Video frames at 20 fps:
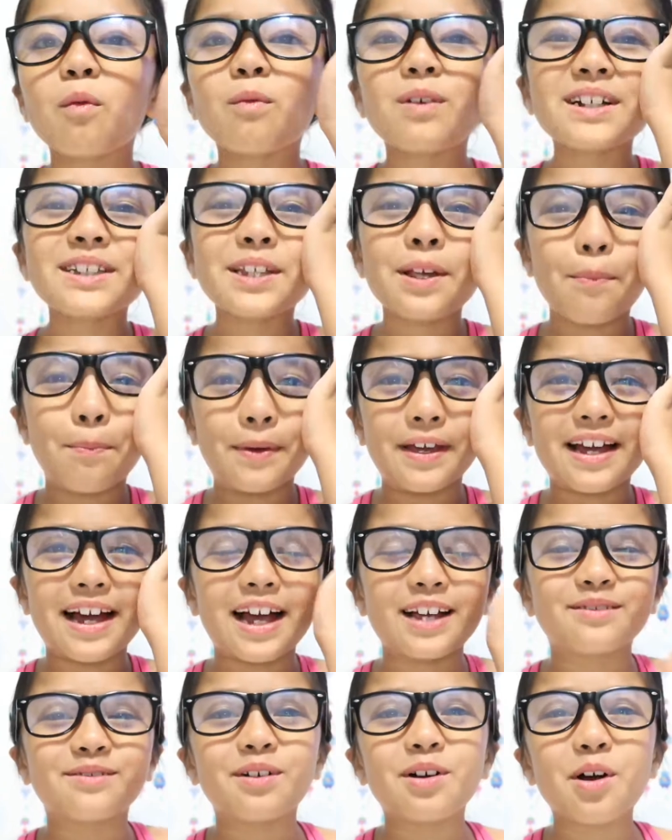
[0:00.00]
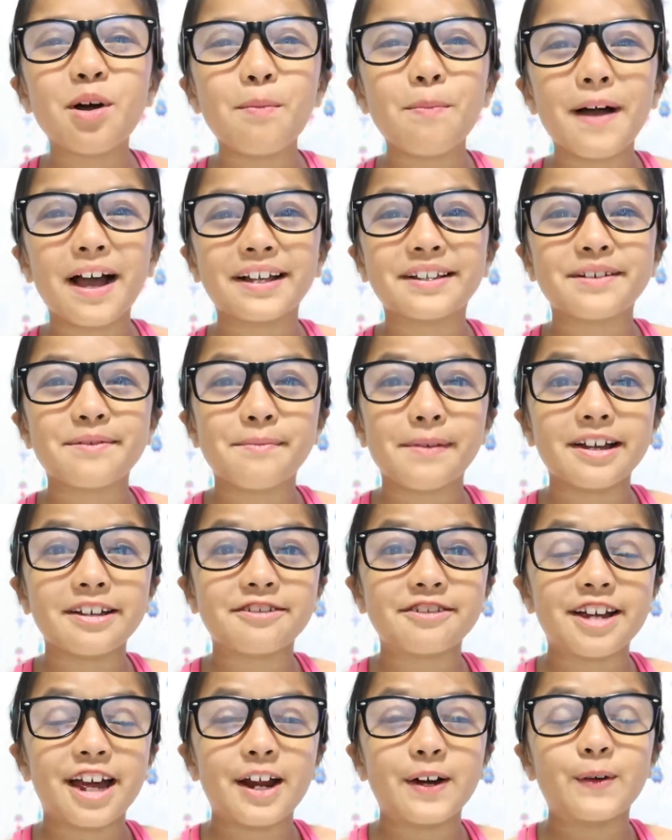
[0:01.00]
What's up you guys, welcome back to my
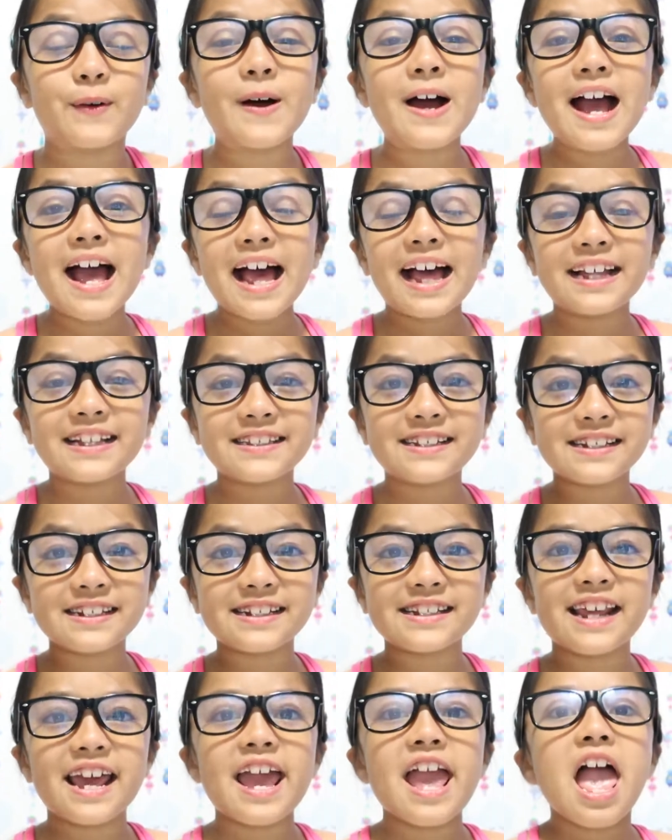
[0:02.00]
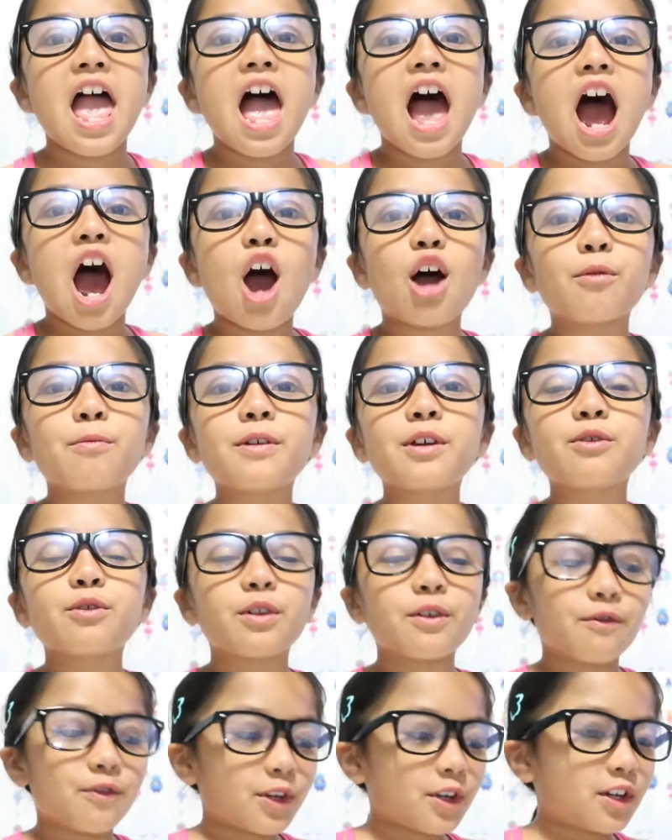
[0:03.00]
channel and today I'll be
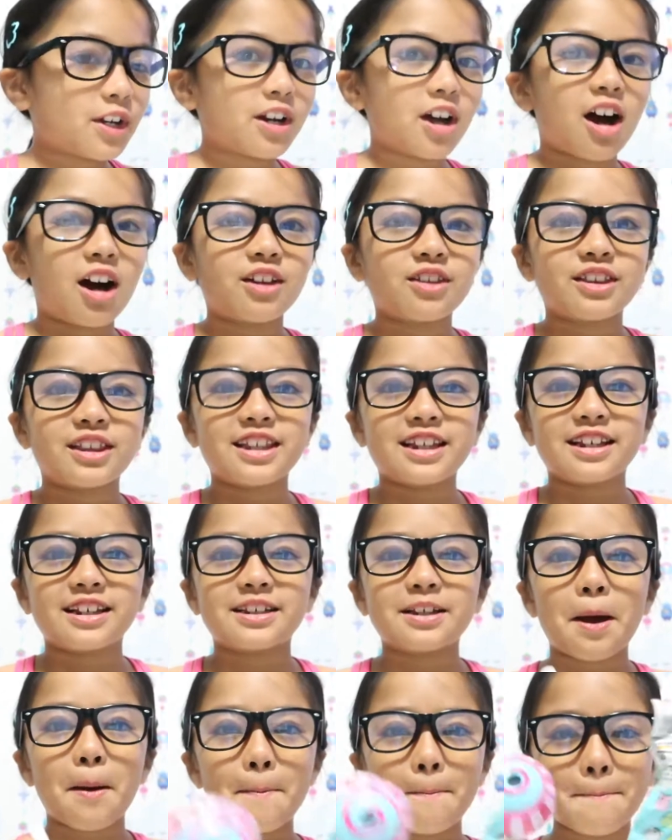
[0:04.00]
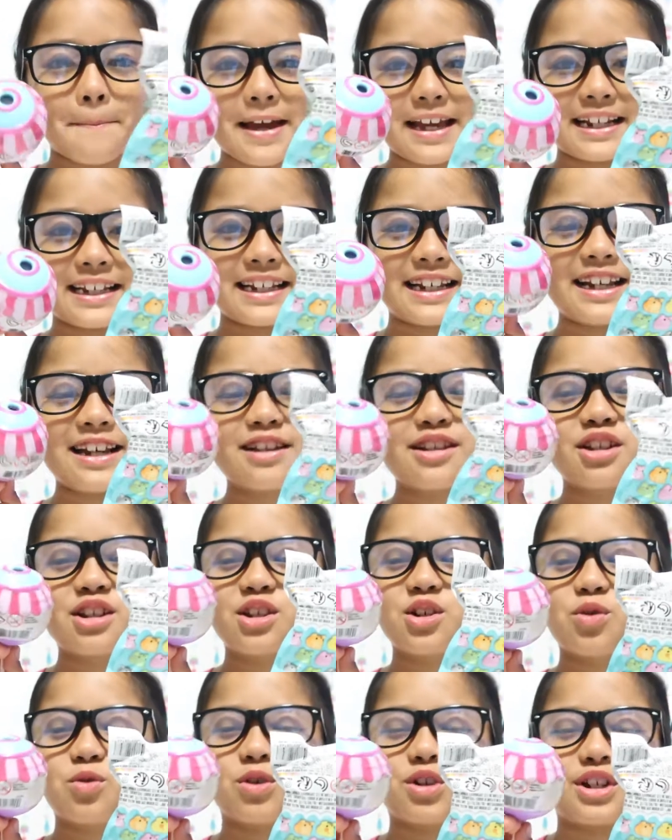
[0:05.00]
reviewing on these mini
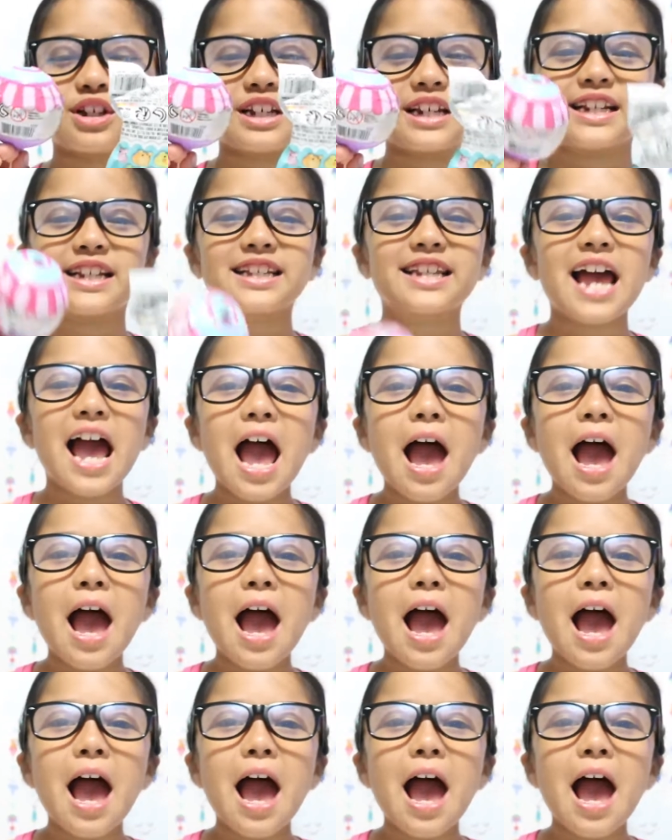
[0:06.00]
squishies.